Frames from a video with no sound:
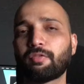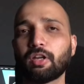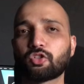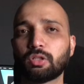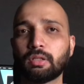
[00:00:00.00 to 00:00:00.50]

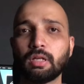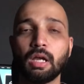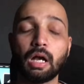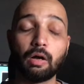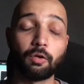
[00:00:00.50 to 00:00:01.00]
fashion,
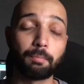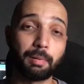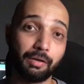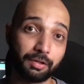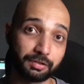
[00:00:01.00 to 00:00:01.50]
our
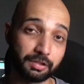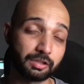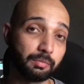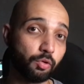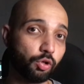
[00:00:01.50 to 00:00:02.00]
power
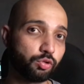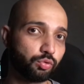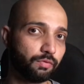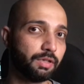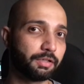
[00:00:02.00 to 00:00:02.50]
system also
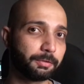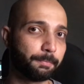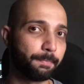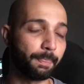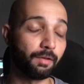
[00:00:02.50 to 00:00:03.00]
works.
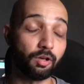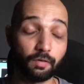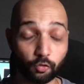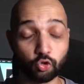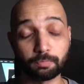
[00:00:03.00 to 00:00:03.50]

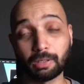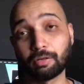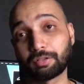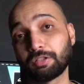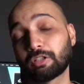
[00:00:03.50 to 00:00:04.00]
Of course,
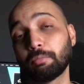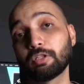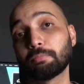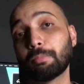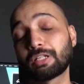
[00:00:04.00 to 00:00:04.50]
power system
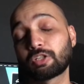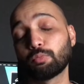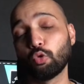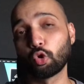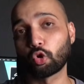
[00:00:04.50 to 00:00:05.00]
is much
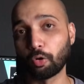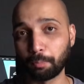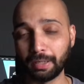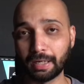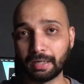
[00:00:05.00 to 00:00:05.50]
more
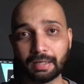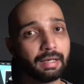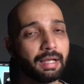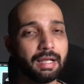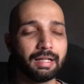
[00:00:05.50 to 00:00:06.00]

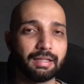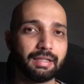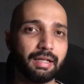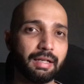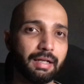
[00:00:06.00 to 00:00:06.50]
complicated
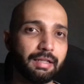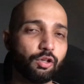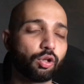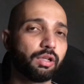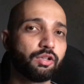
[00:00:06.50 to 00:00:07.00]
than the
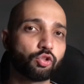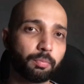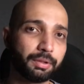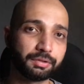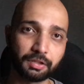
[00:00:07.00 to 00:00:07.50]
online
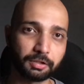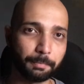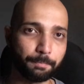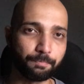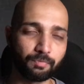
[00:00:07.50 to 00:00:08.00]
shopping
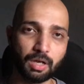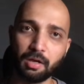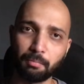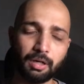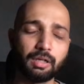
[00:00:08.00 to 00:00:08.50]
system.
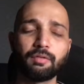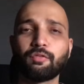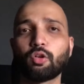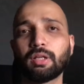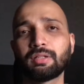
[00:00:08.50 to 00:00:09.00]
But
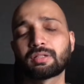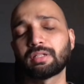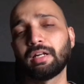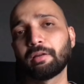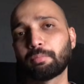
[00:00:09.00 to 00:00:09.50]
for
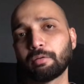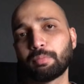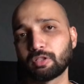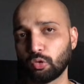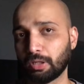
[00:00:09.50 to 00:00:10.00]
understanding
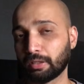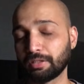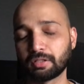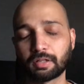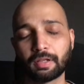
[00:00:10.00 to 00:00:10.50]
purpose, you can
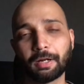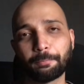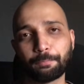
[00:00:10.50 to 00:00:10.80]
consider that.